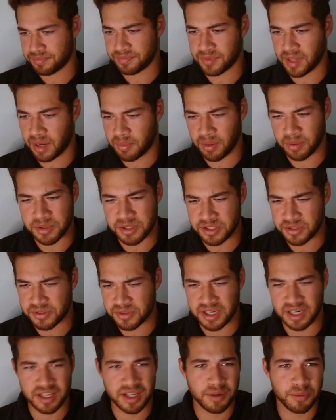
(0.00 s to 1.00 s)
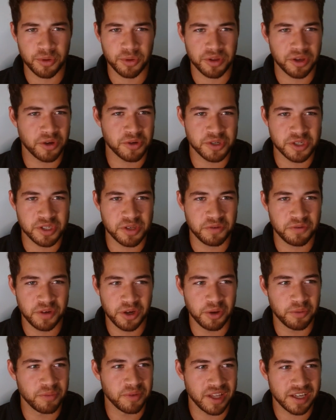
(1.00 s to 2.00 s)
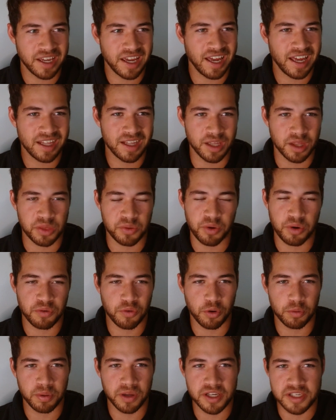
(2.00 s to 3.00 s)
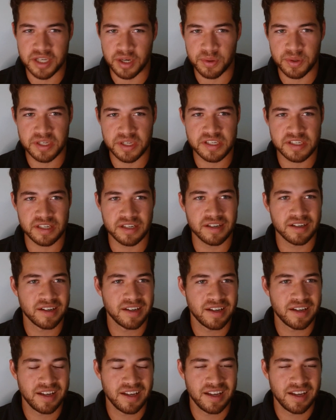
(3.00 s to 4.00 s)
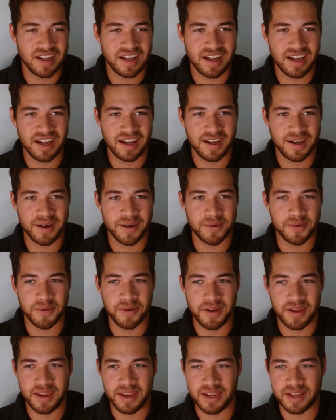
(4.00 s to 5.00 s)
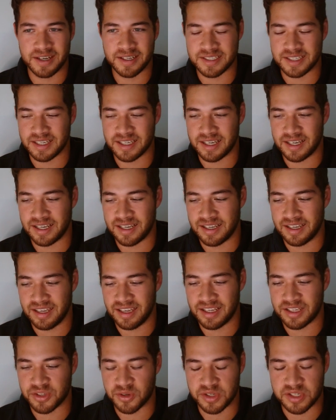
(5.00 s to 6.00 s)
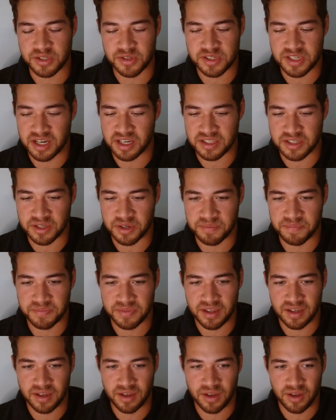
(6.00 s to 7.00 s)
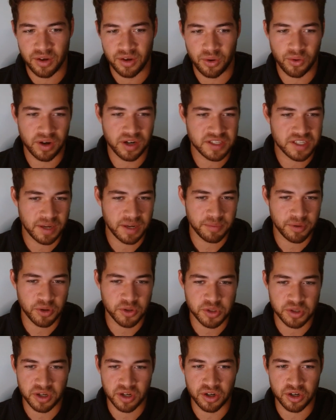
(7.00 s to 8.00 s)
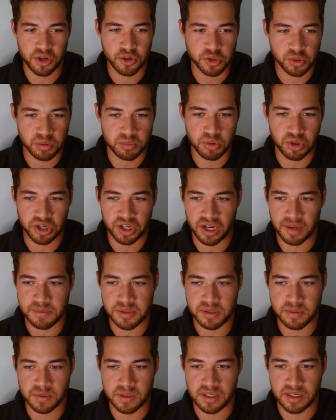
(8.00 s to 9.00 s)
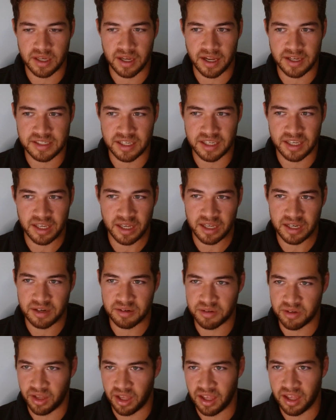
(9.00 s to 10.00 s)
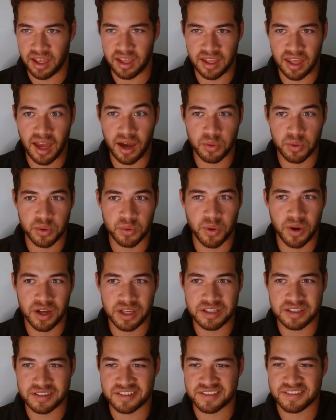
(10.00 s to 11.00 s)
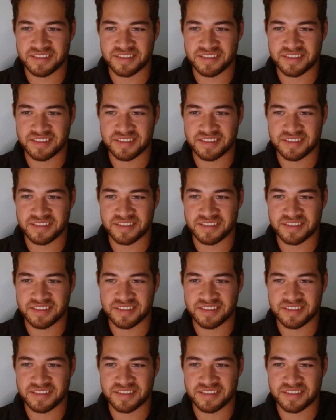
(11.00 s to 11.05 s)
I probably still sent a couple of coaches the film. Like, I had like 3 or 4 plays that were decent. And so I still sent it to them. Or anytime a coach would bring it up to me, I said, hey, yeah, we won.